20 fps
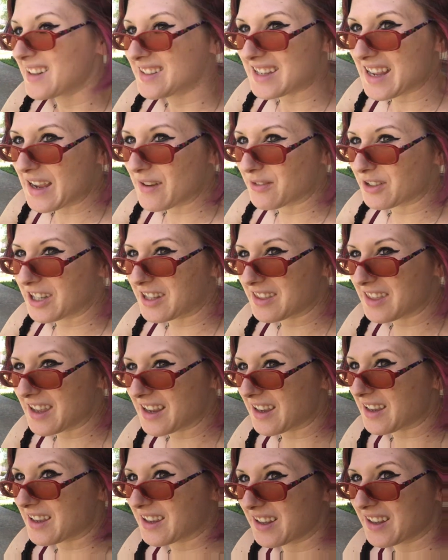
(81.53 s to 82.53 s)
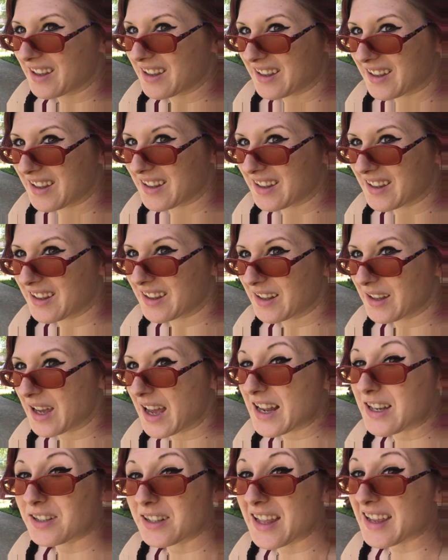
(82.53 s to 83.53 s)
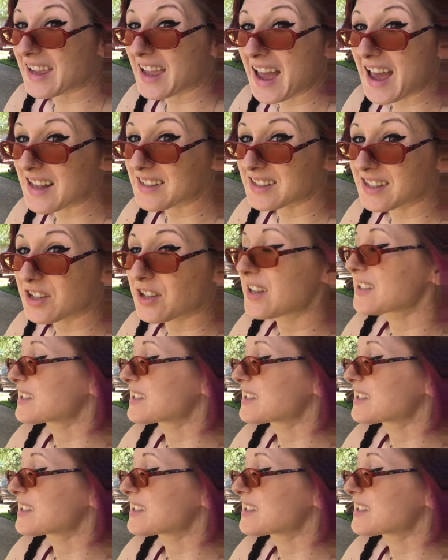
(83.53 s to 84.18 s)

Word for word: Dave, what do you think? Like I don't like gas either.